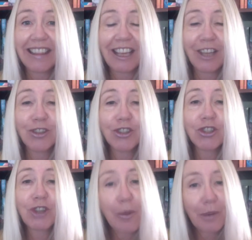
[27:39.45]
Thank you
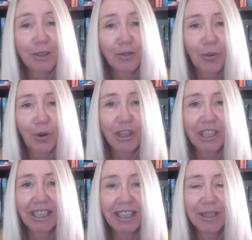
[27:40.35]
so much for
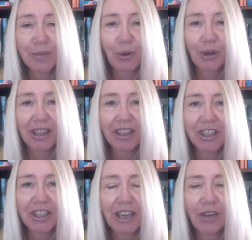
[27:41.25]
watching and supporting
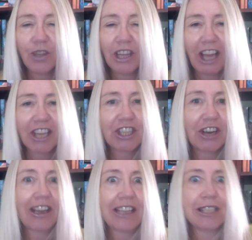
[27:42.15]
this channel. Like,
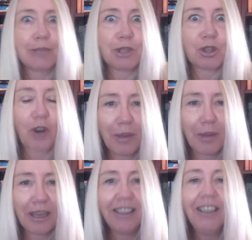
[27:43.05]
sharing, and
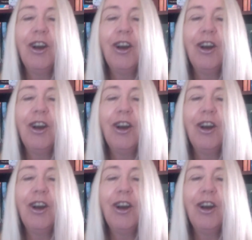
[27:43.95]
subscribing.